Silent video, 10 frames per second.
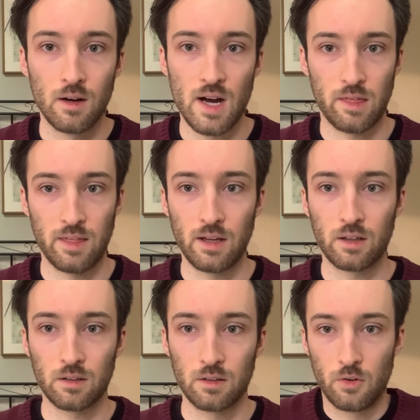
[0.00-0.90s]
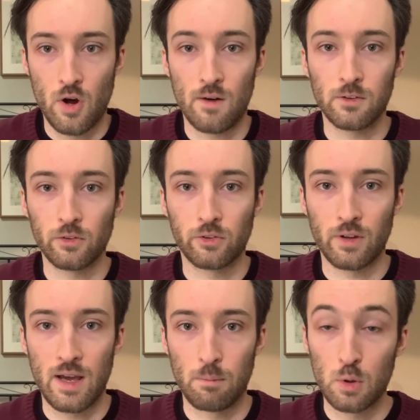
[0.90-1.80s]
I think novels
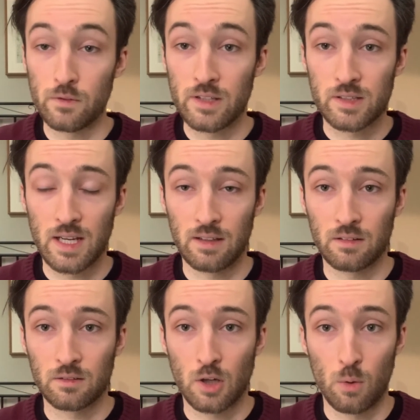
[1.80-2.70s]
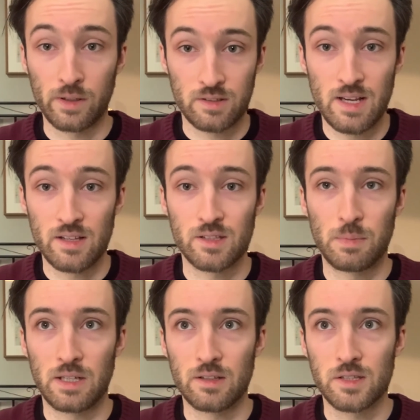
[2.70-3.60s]
and movies can coexist,
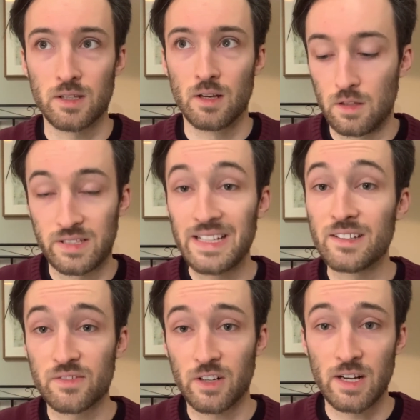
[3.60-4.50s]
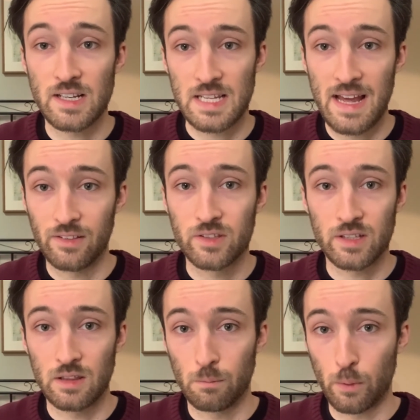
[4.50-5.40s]
because the scene is very intense
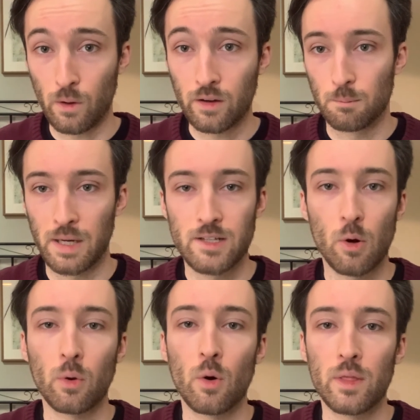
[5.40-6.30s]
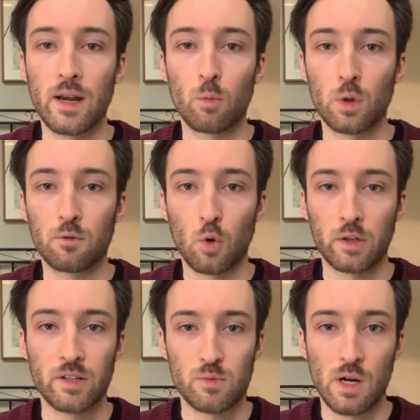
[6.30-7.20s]
in the book, but I don't know that it would have
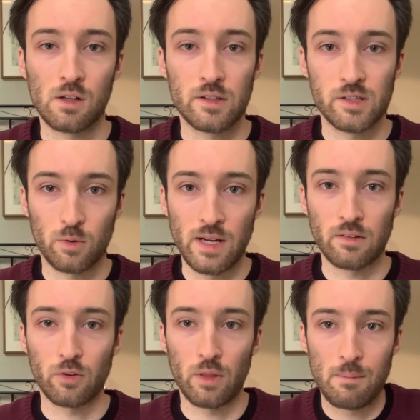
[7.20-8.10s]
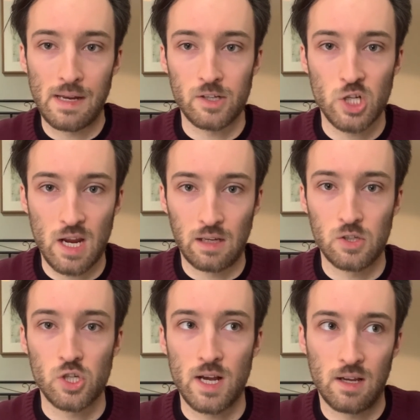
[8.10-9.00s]
worked as well on screen. So they made a
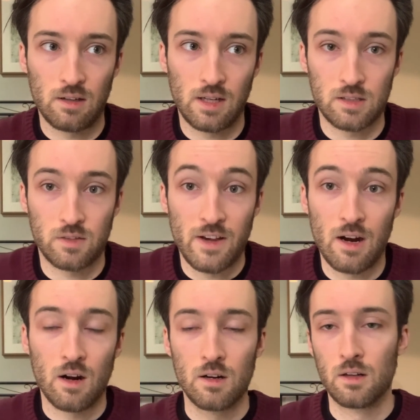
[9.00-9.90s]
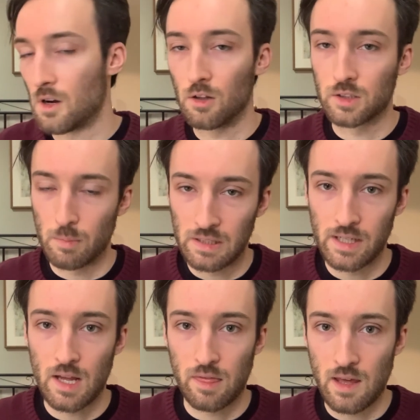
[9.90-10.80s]
change, and it's fair.
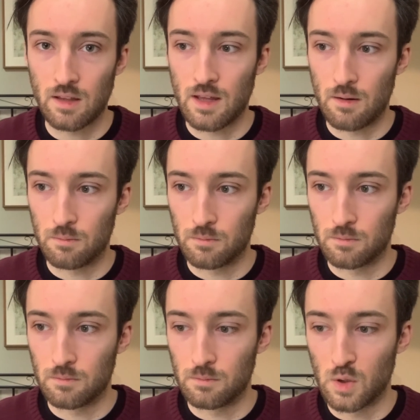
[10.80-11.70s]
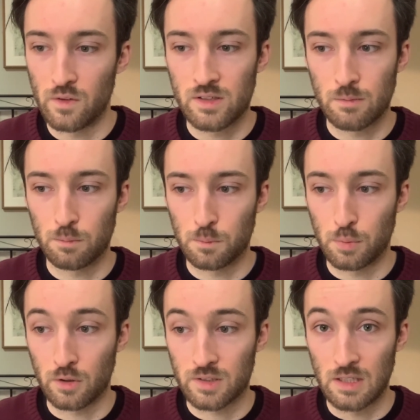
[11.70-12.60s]
Ultimately, I think that movies and
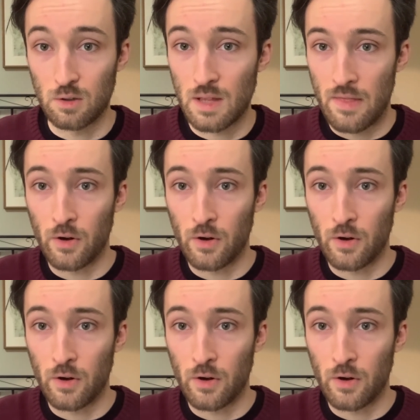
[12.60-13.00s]
books can do that.